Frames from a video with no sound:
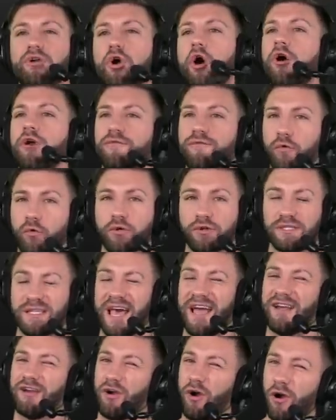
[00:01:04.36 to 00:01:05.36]
Carr forced
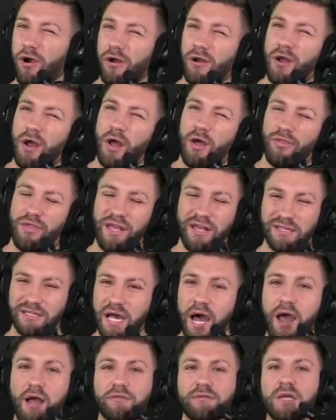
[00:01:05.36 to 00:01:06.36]
that. And Carr, the
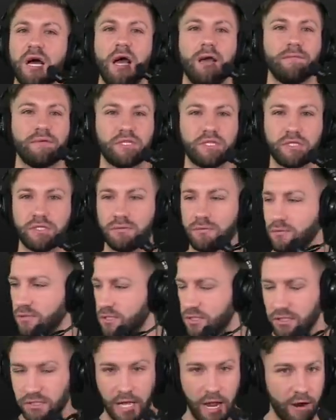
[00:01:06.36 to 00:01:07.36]
entire time,
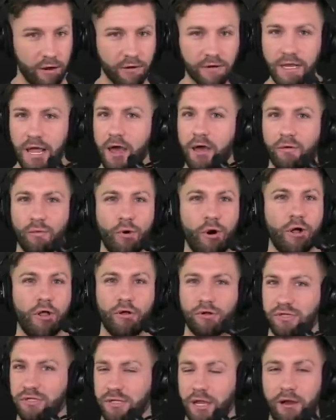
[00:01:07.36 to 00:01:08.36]
stared down
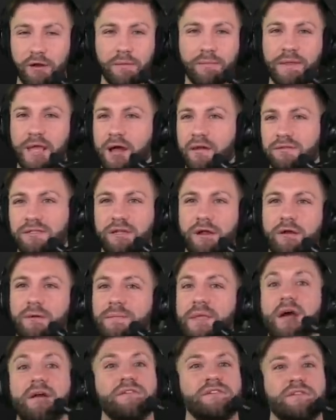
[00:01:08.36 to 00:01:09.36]
Waller, stared him down, stared him
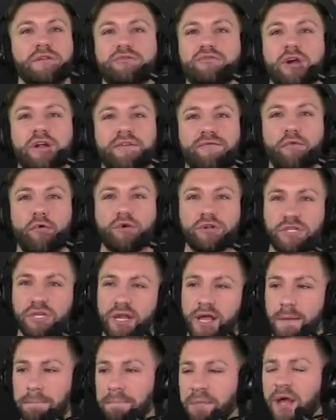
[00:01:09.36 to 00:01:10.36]
down, still tried to force it
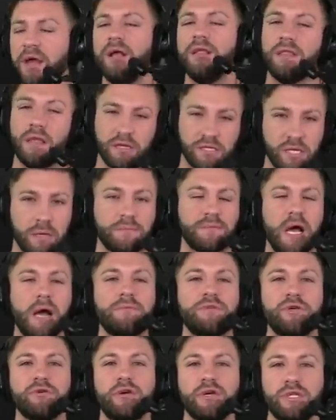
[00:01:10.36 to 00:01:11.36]
in. Now,
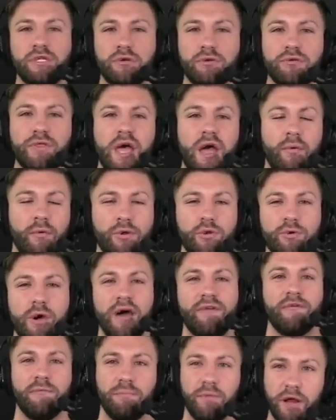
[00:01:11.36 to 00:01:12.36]
sometimes you can do that when you
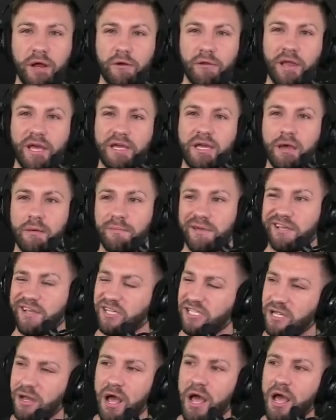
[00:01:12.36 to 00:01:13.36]
have a player like him
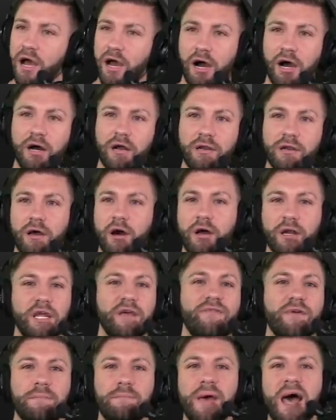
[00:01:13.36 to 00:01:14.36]
because on, on
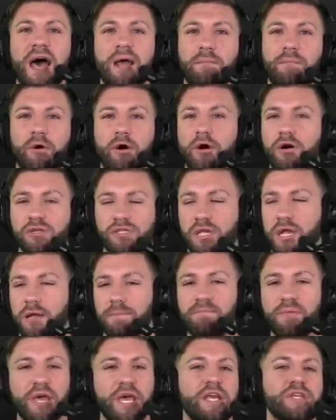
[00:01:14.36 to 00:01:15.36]
even bad balls, like
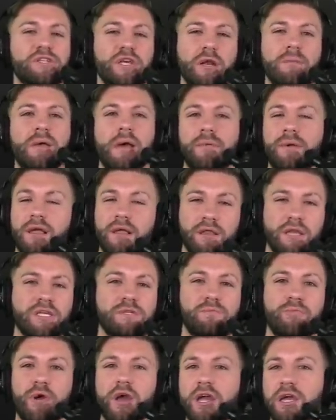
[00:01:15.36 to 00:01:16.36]
he's going to be able to at
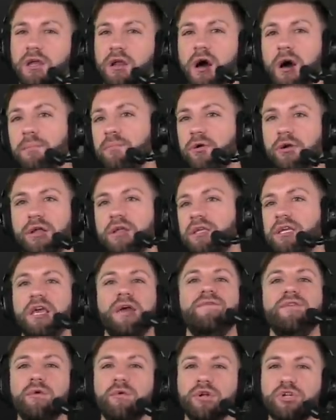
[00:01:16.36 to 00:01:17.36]
least break it up or
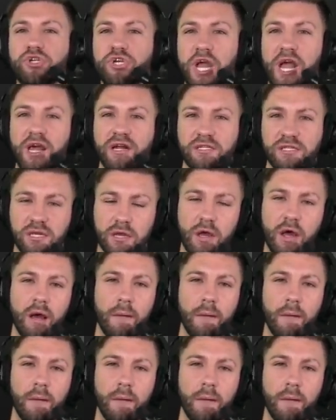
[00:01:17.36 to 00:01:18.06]
give you a chance.